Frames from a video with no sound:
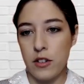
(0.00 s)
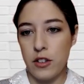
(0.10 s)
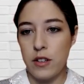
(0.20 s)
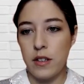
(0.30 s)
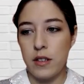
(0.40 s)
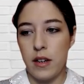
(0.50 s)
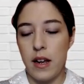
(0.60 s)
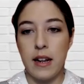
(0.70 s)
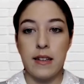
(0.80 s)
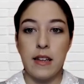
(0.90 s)
is just
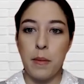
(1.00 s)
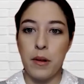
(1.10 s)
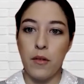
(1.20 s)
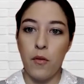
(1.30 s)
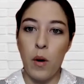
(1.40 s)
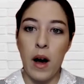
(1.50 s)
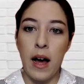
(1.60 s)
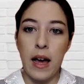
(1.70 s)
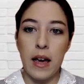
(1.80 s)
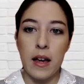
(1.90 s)
an example of
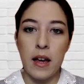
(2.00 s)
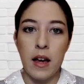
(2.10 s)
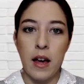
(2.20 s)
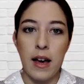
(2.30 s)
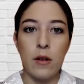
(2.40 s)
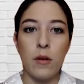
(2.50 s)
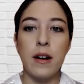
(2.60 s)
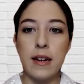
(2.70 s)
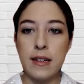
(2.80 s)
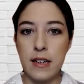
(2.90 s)
why an
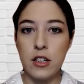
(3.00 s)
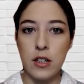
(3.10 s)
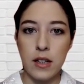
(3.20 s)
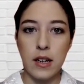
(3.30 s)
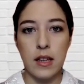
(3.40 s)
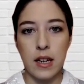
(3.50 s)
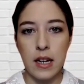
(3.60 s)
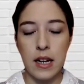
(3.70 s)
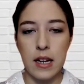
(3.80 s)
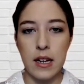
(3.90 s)
organization like the
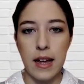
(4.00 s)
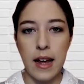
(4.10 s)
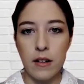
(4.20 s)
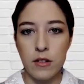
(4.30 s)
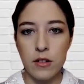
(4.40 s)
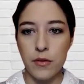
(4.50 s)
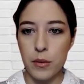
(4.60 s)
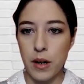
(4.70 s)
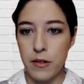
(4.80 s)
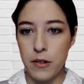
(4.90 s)
Canadian Council for
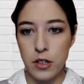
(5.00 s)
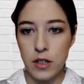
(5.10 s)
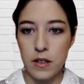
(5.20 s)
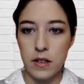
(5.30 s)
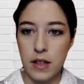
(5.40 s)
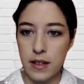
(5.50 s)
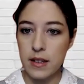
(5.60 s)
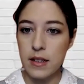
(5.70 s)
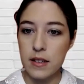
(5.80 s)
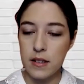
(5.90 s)
Refugees
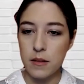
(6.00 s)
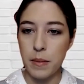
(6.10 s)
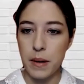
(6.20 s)
exists